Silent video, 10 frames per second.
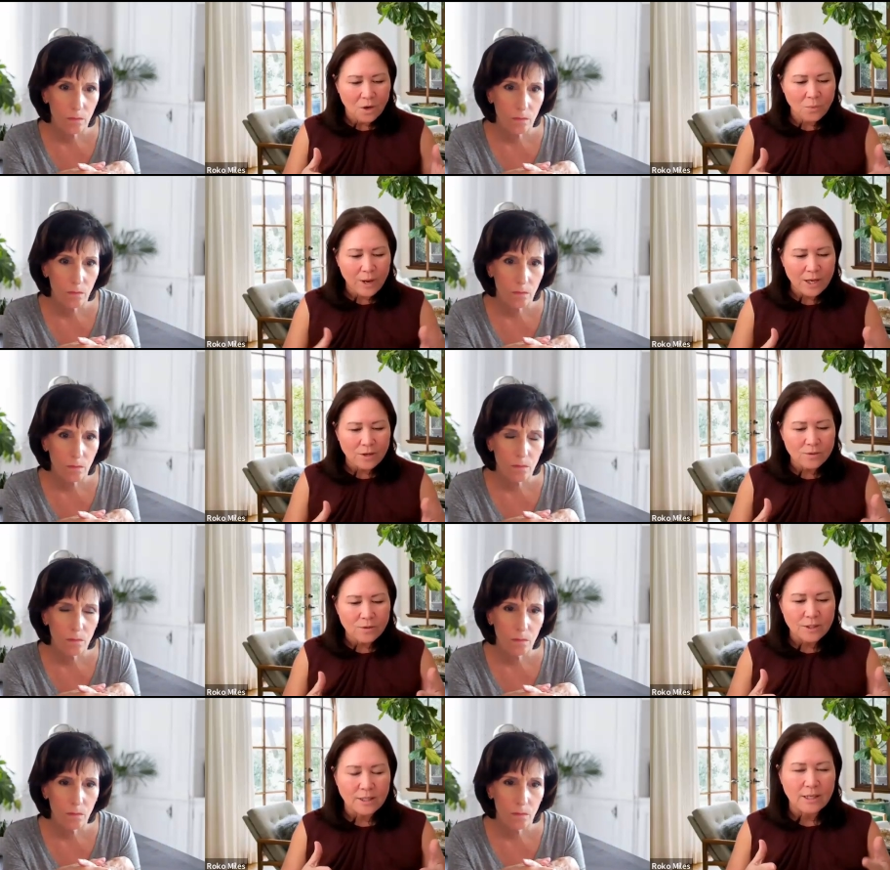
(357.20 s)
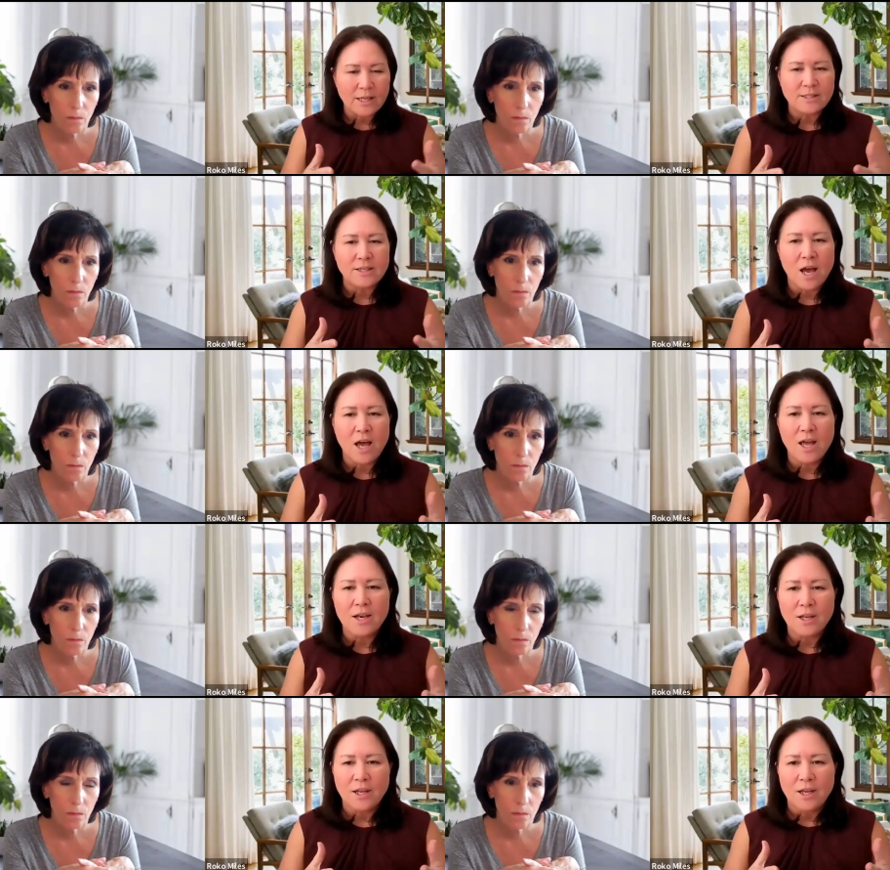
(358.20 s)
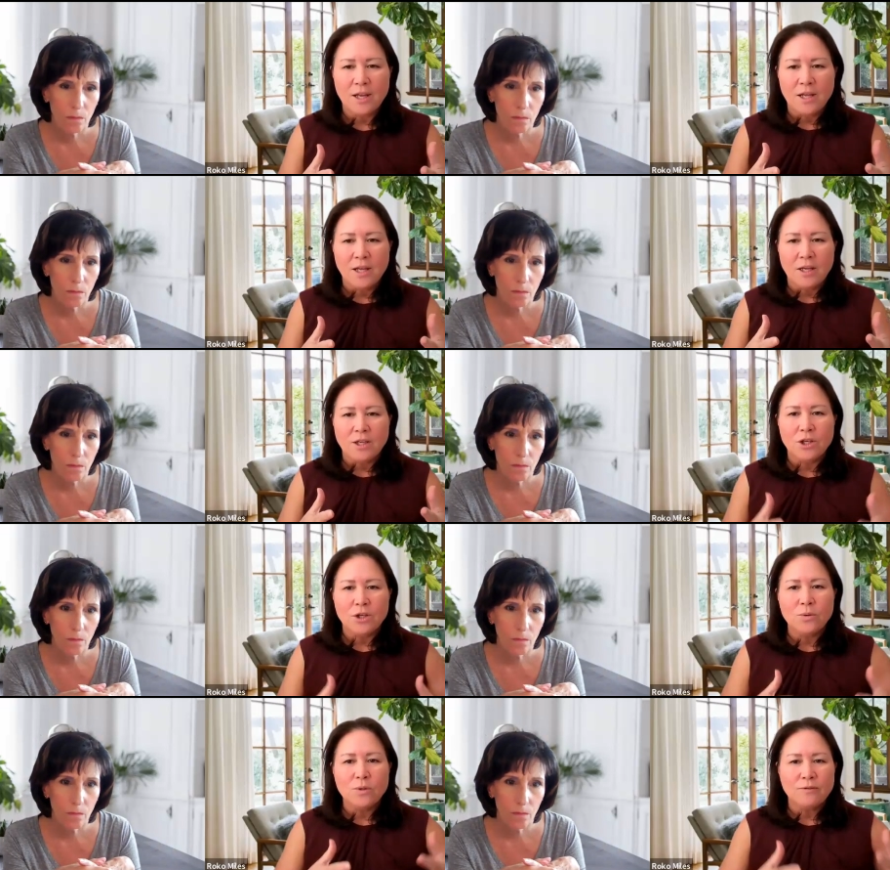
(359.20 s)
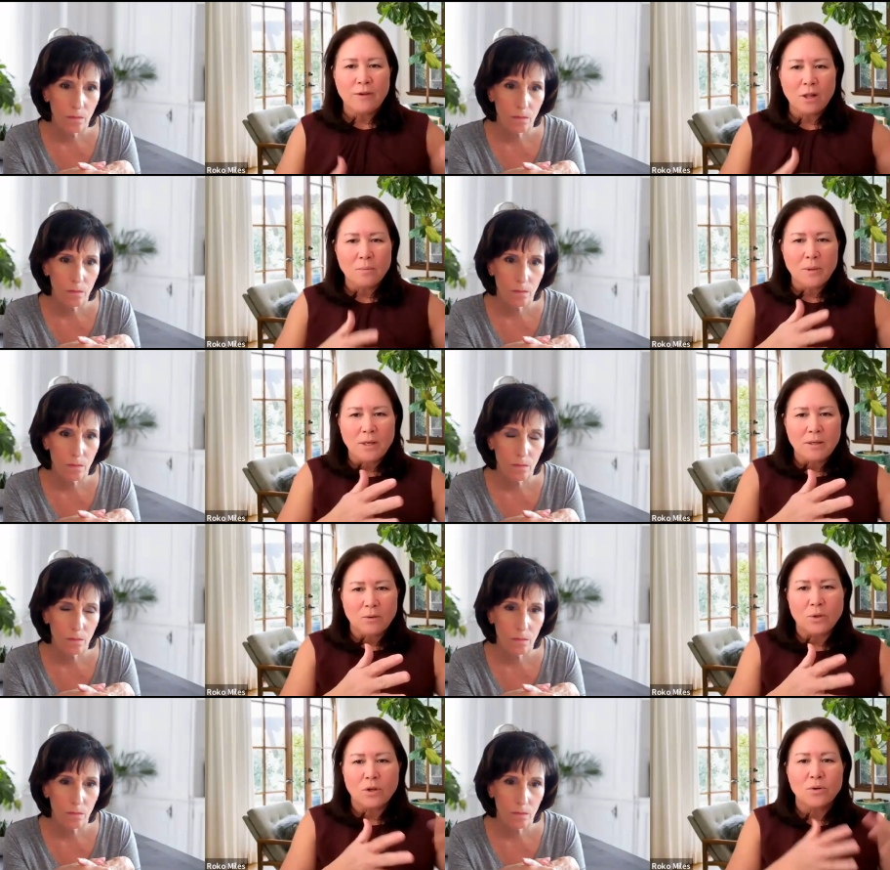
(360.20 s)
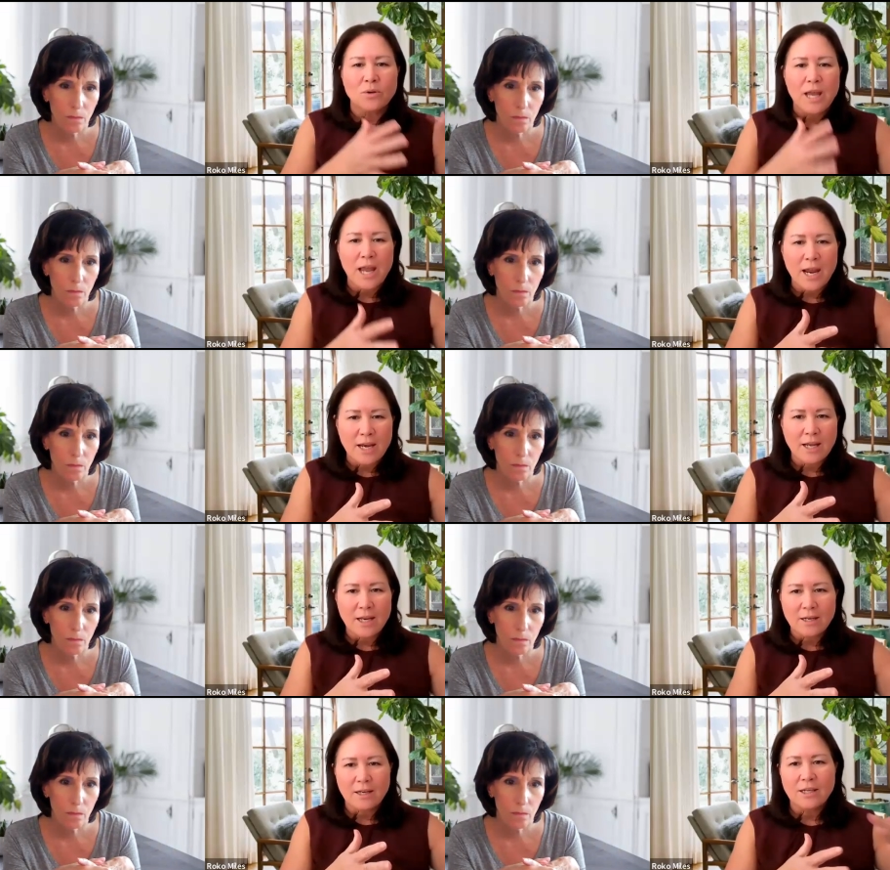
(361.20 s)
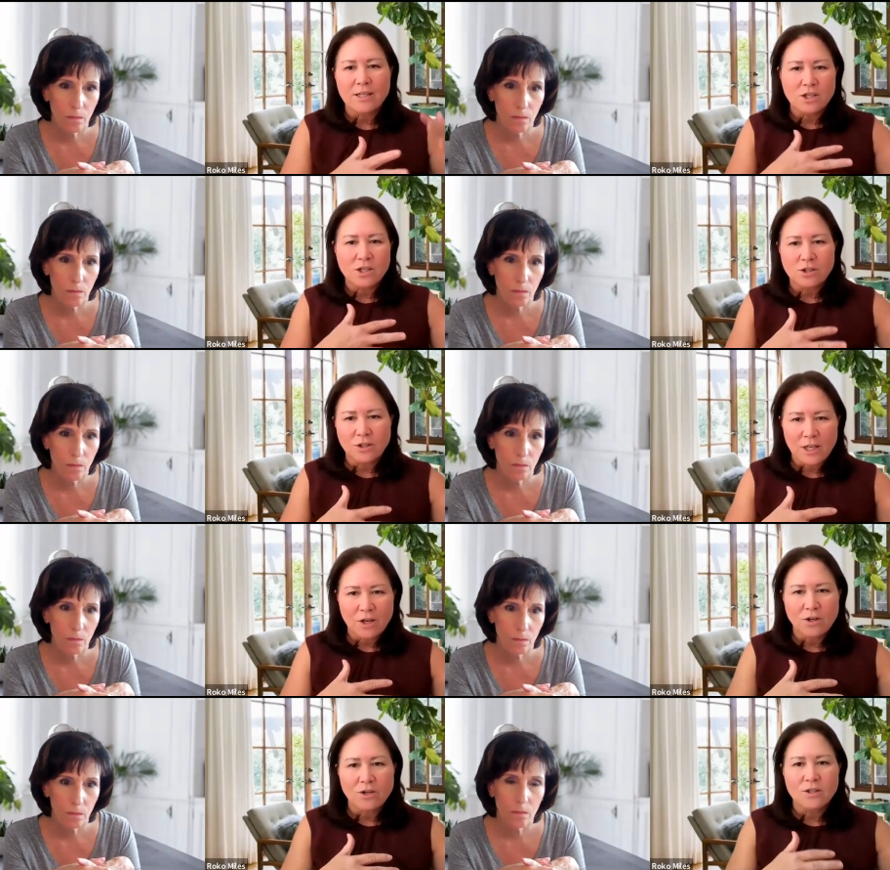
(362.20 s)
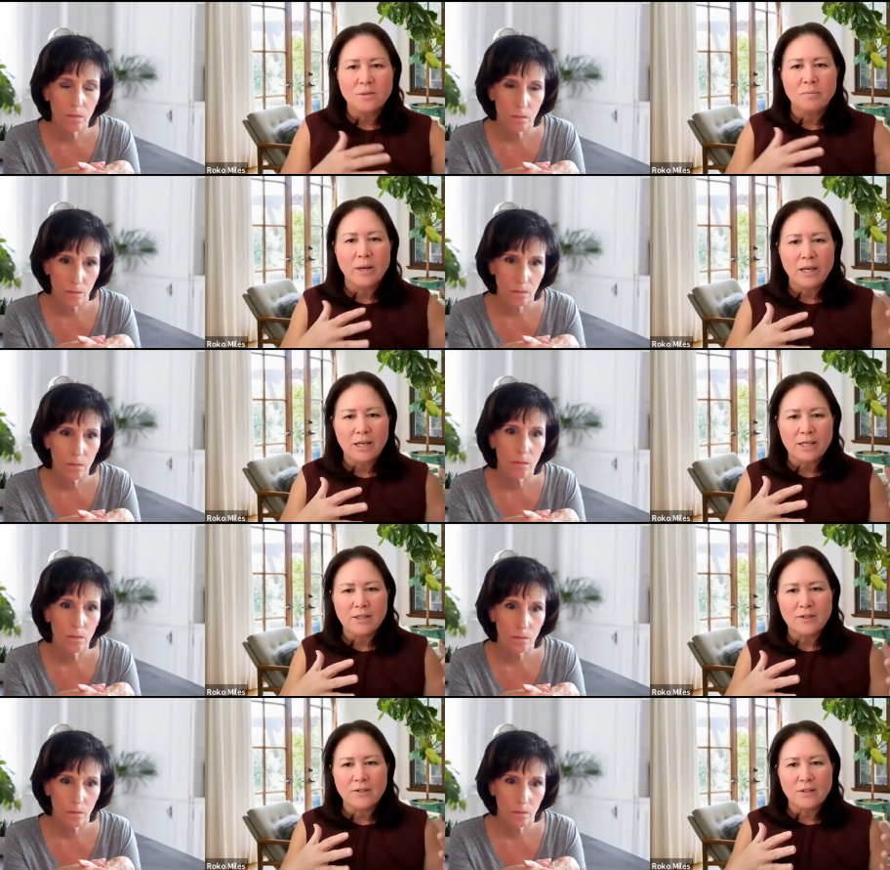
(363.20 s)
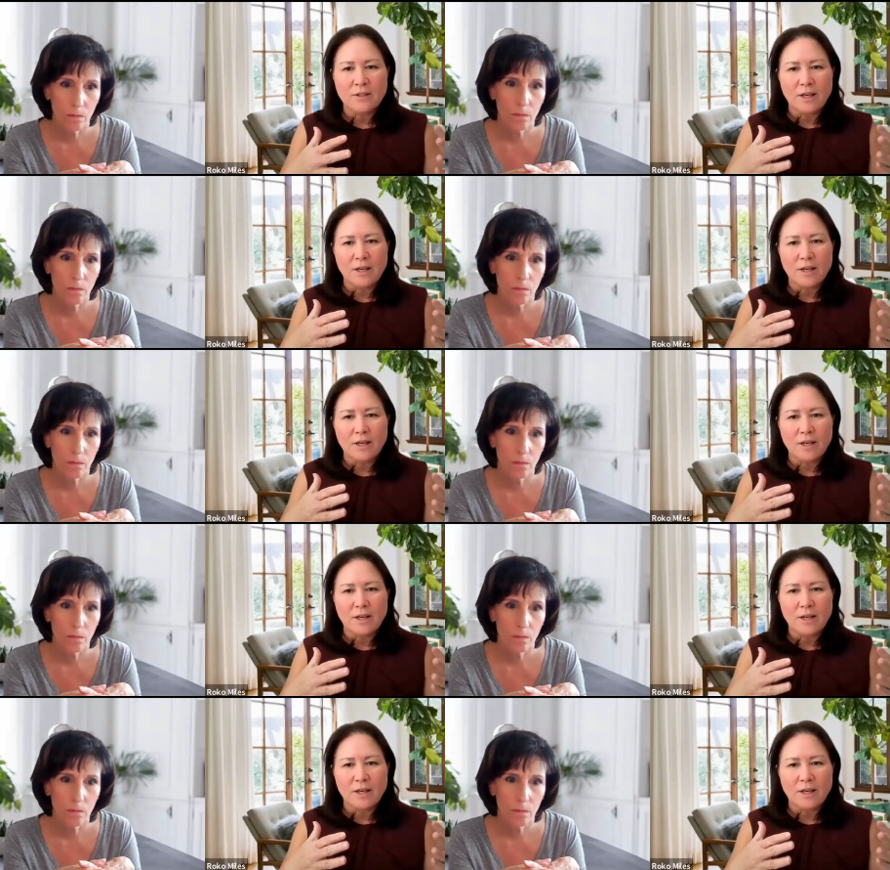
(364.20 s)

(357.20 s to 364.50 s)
Speaker 1: around it, it's not you developing or creating additional leaders, but it's